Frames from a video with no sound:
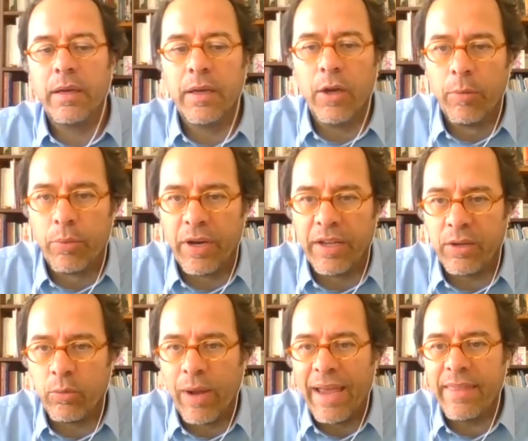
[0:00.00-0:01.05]
operating
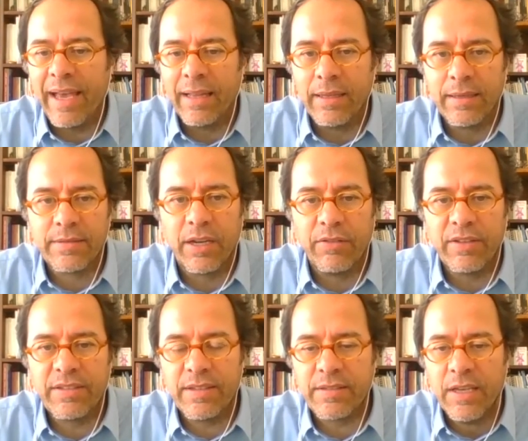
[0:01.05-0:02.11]
ride-hailing
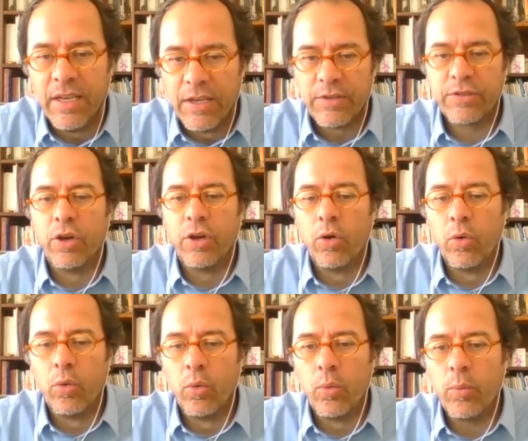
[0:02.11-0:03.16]
services.
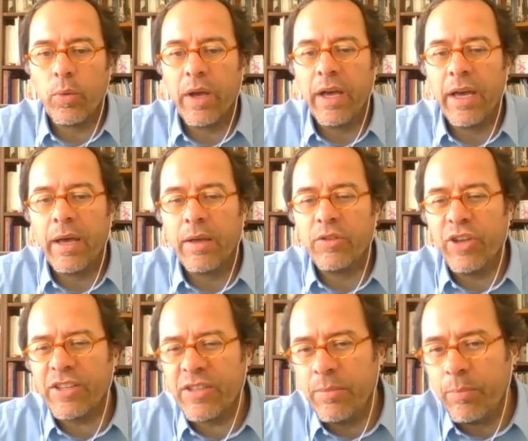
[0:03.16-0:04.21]
So
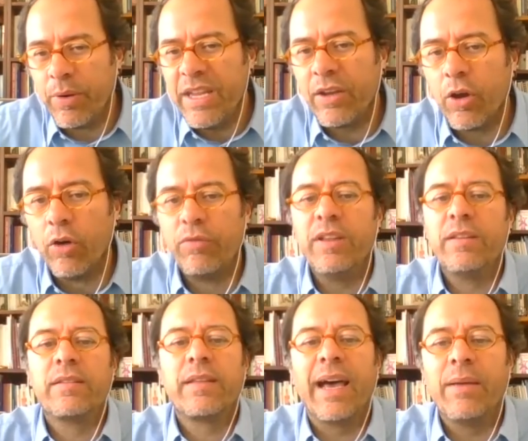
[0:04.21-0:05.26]
just in pre-COVID
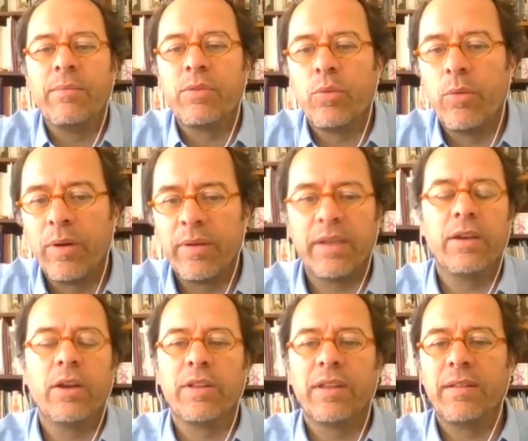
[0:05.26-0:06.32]
times, we were,
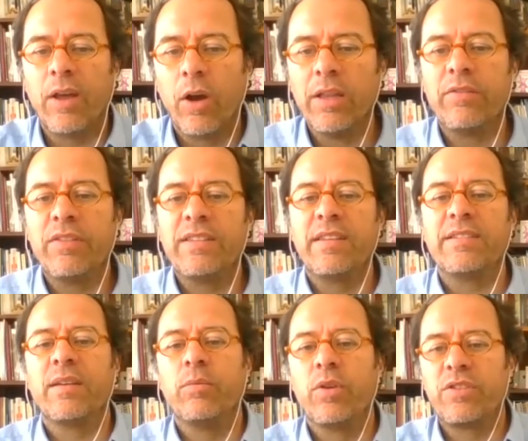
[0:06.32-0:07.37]
all of this
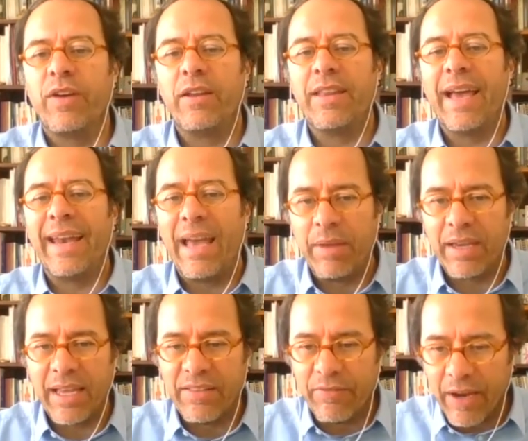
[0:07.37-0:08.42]
system was very dynamic
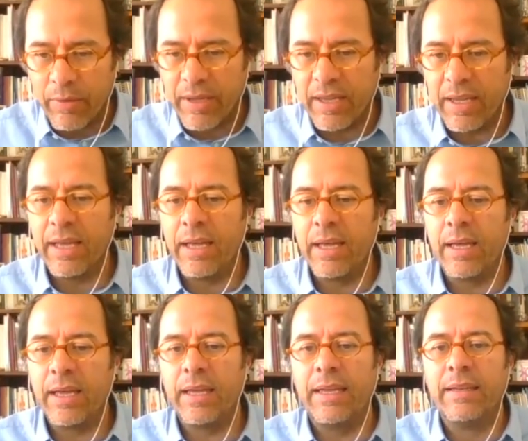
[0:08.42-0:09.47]
and very
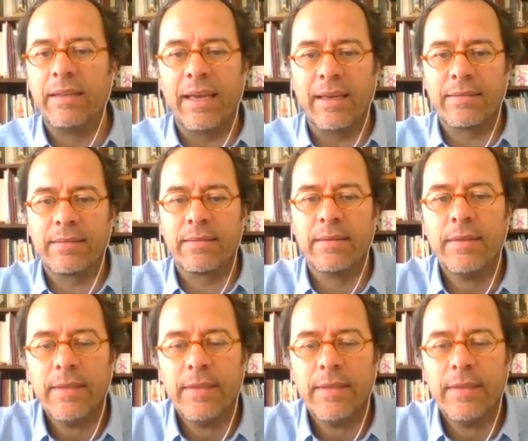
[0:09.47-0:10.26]
intense